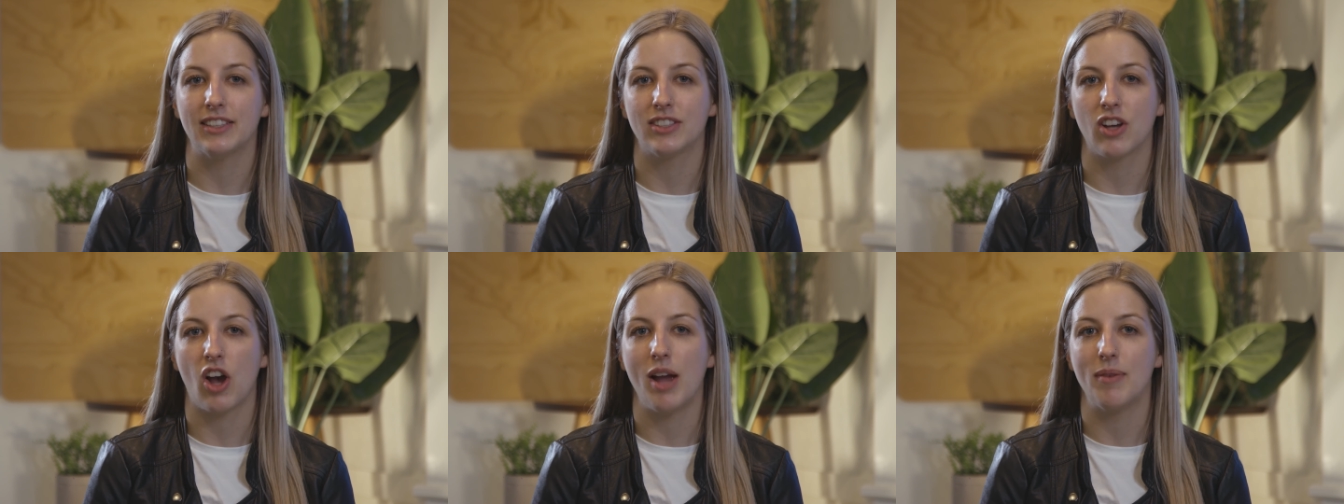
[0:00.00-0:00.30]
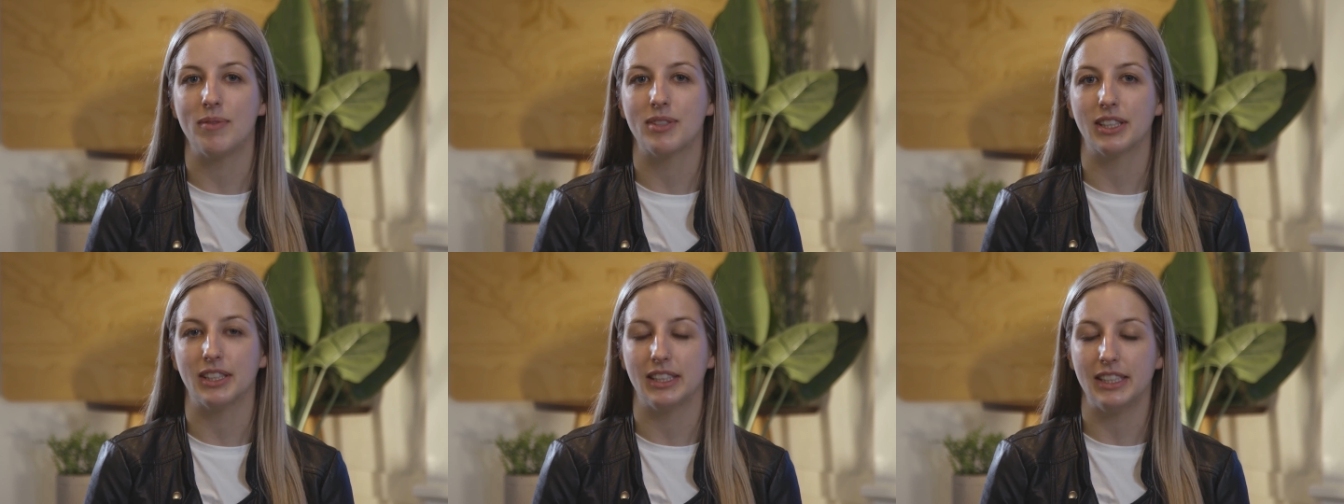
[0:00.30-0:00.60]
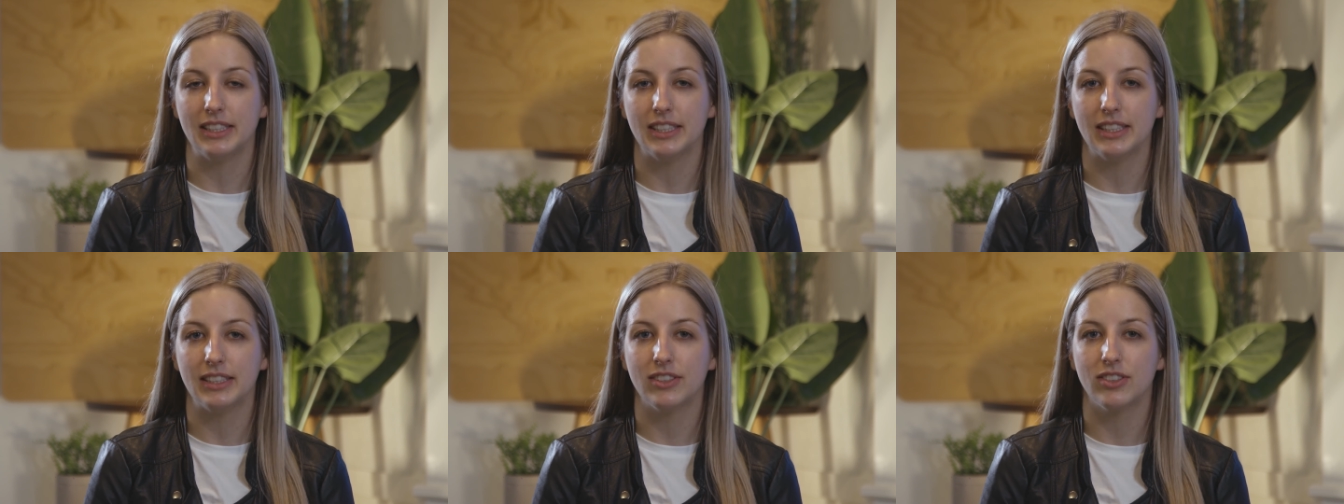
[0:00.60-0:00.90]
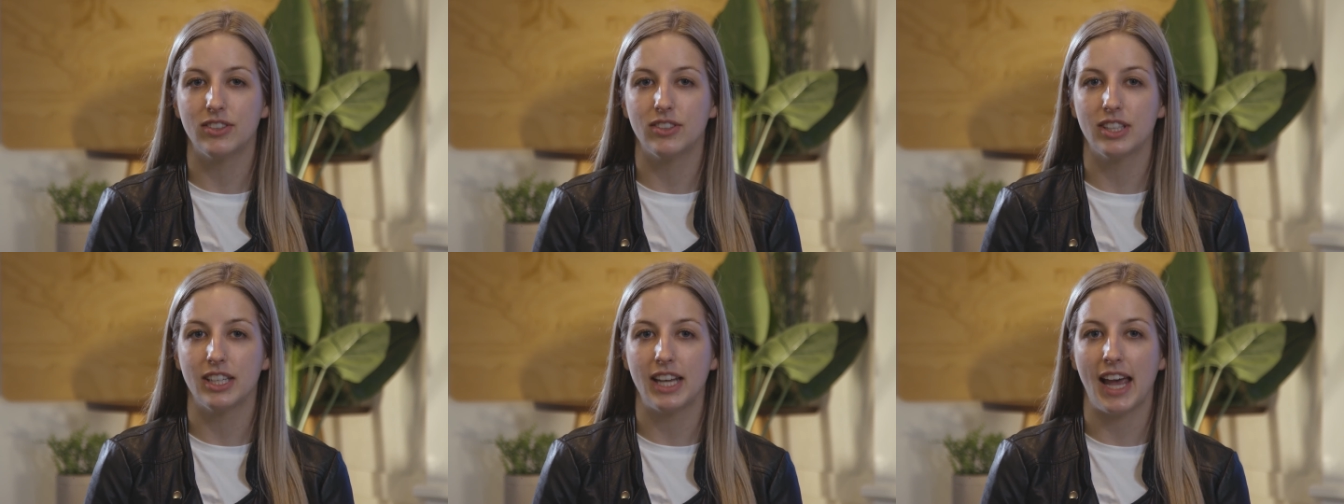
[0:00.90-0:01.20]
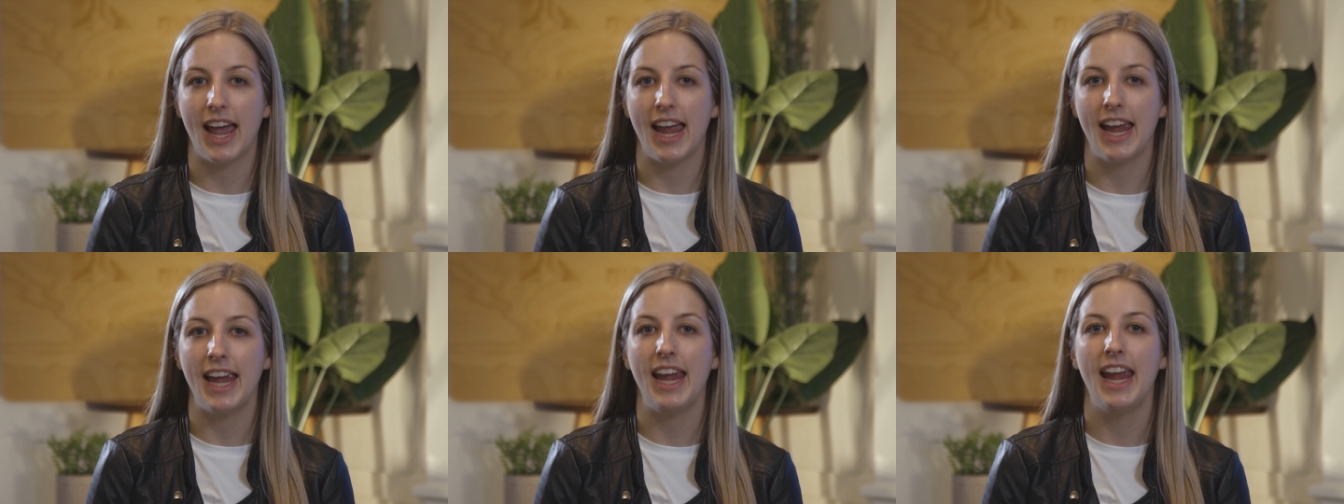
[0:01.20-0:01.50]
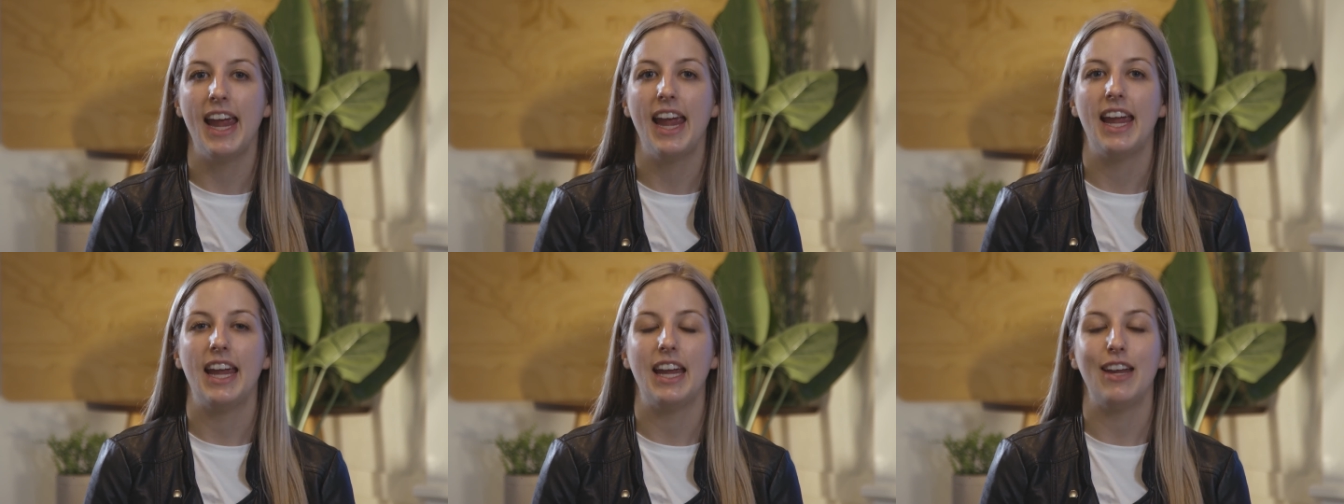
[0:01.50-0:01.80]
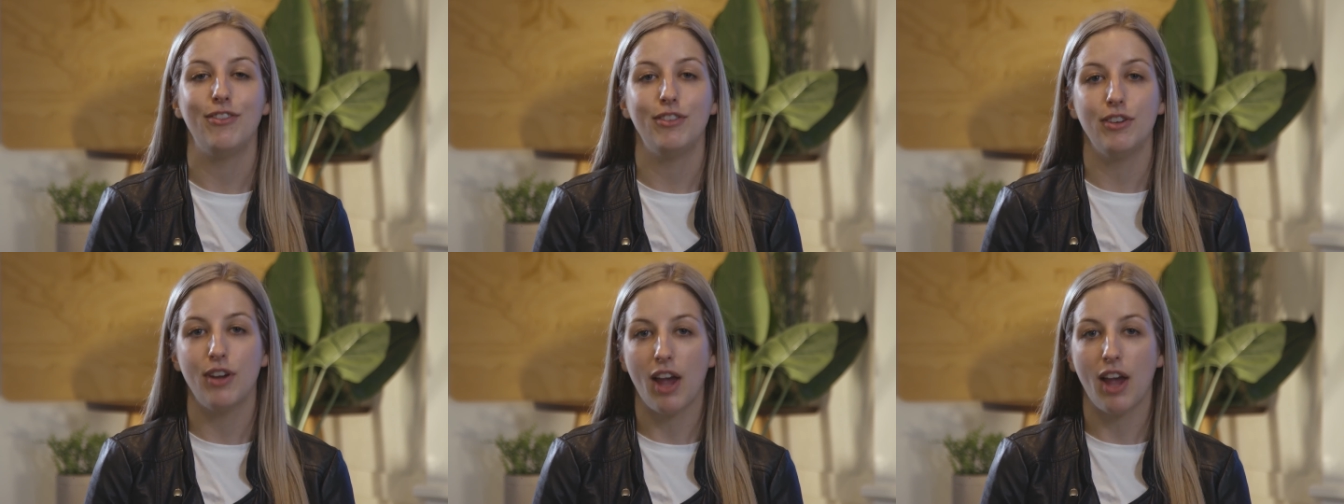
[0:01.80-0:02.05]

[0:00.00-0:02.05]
time to listen today. If you